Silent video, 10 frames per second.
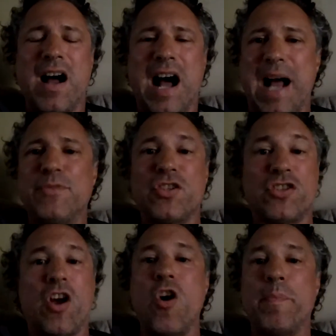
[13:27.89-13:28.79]
I'm
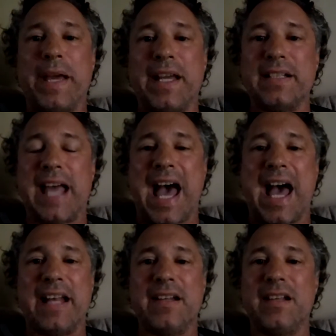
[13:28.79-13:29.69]
just hoping
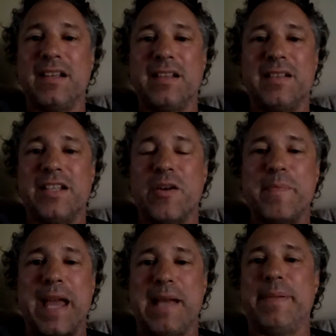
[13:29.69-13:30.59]
that,
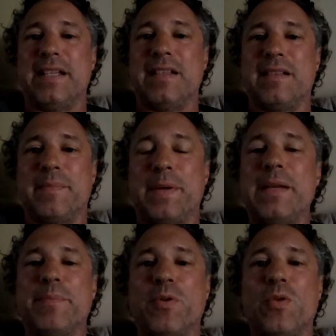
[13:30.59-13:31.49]
maybe
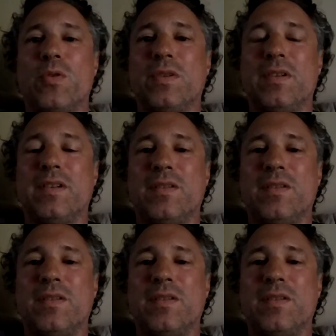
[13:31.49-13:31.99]
people,